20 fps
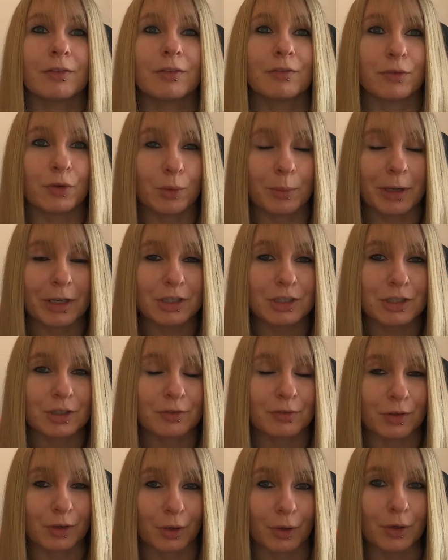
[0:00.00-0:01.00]
formation
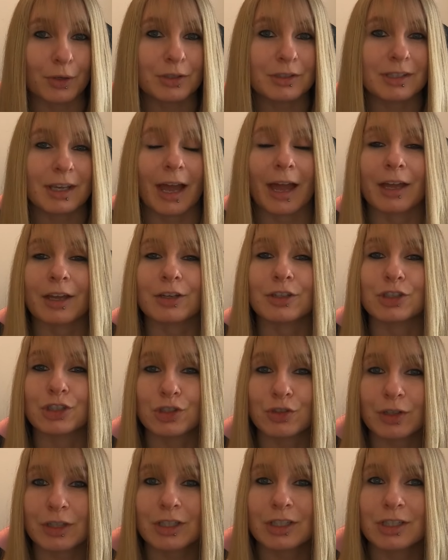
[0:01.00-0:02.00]
of clots, and
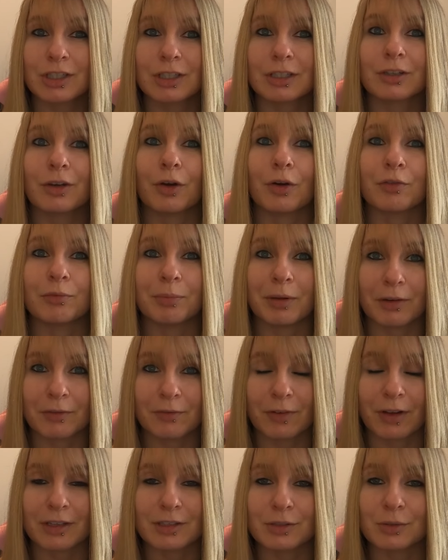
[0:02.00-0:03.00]
constriction of blood
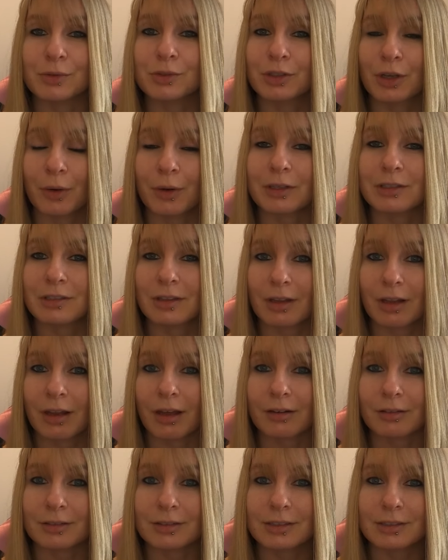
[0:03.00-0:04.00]
vessels going to the
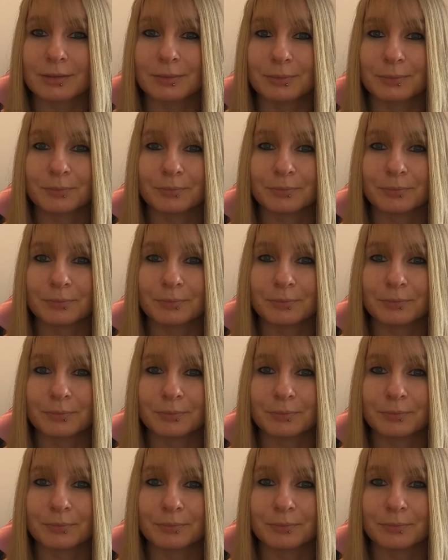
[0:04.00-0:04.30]
lungs.